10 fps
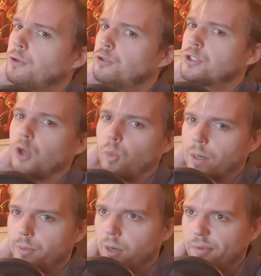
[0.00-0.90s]
And you just don't
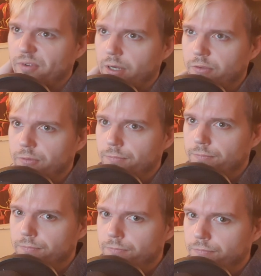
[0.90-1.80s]
want to put up a fight.
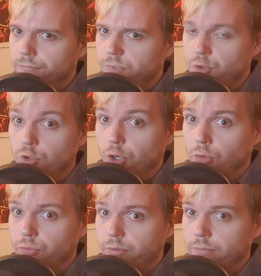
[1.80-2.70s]
So you
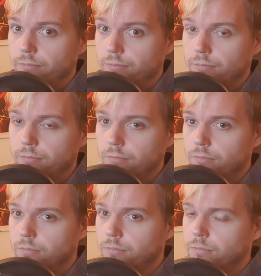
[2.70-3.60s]
don't.
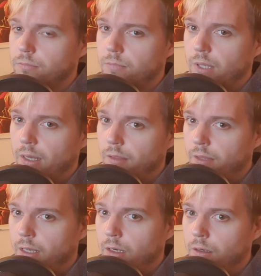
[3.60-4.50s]

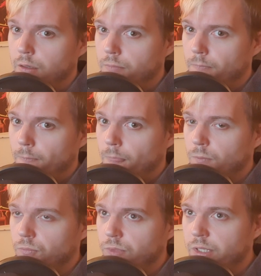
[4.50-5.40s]
And then
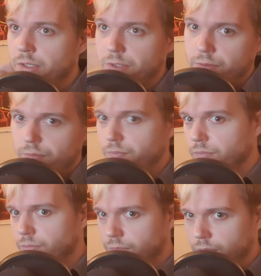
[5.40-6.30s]
these
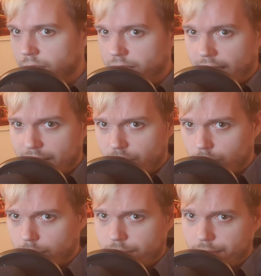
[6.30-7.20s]

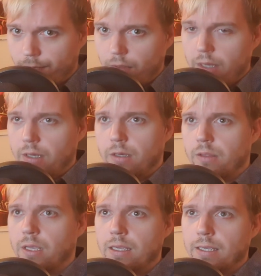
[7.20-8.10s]
assholes,
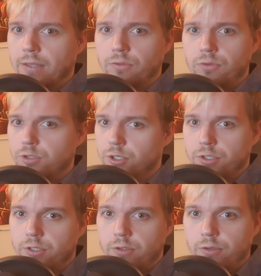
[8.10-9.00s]
they get to
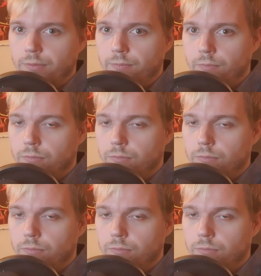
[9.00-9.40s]
just